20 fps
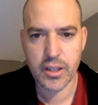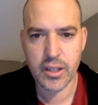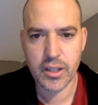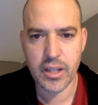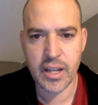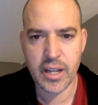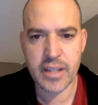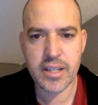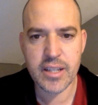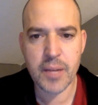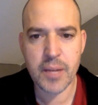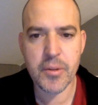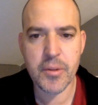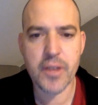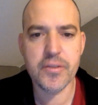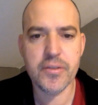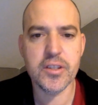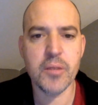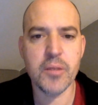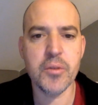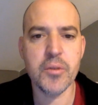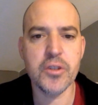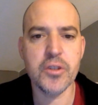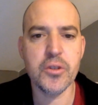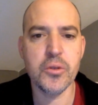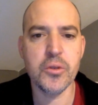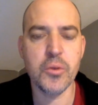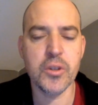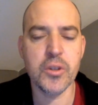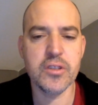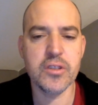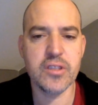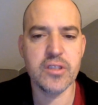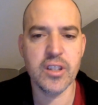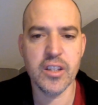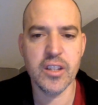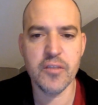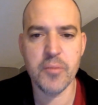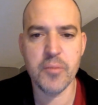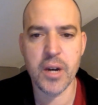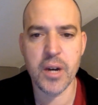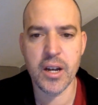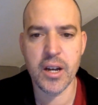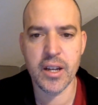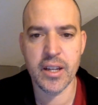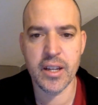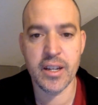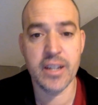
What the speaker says: Anytime you have someone who wants to live by an